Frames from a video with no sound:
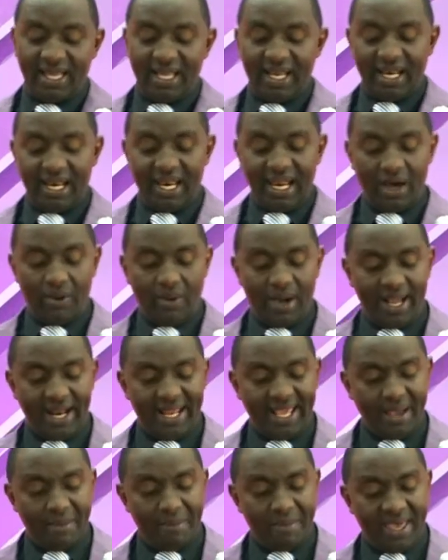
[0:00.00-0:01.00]
na
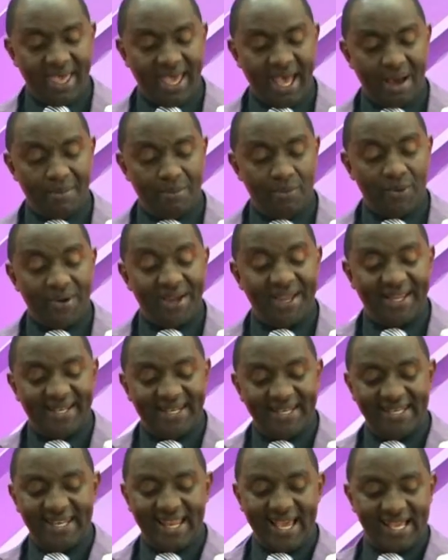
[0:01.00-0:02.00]
waria me hamwe
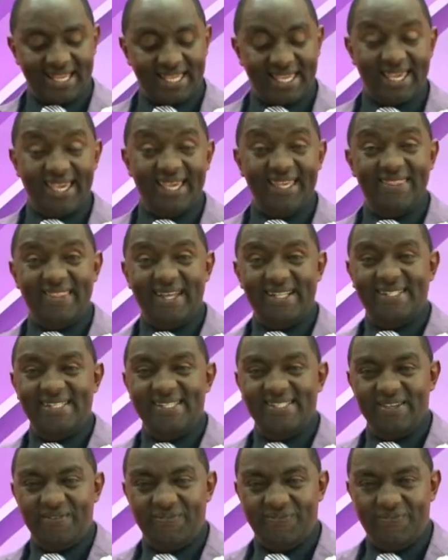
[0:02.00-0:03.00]
nake. That is the